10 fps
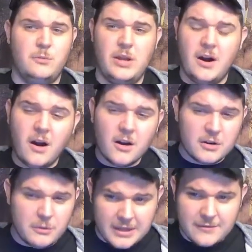we are
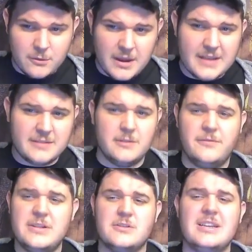doing giveaways. It'll
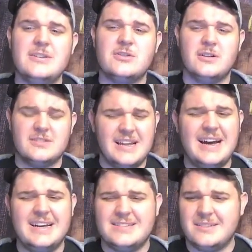feature t-shirts,
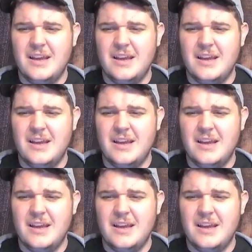dice,